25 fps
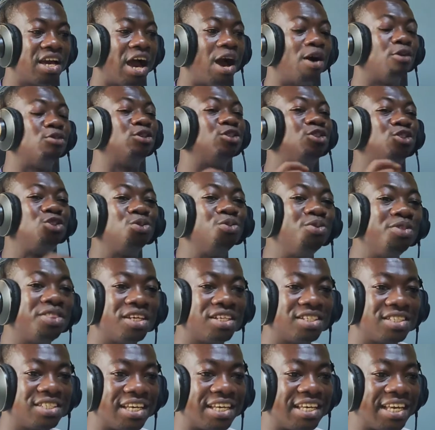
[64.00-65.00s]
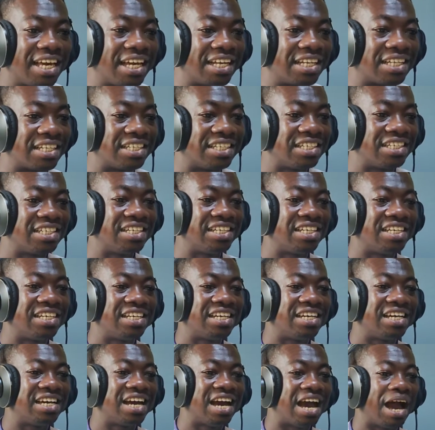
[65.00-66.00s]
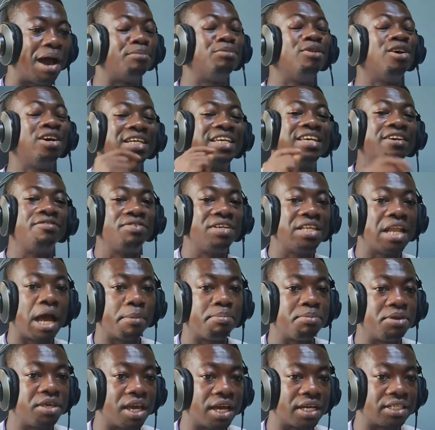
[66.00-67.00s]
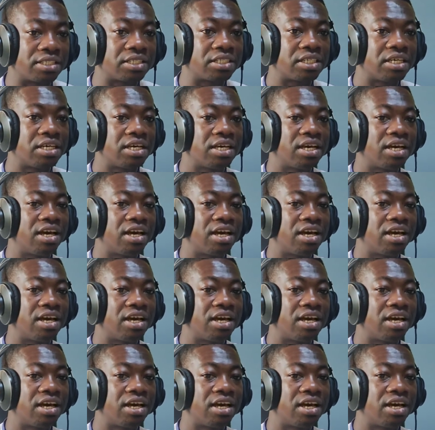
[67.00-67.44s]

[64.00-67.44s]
I will do this again. I'm not giving up yet.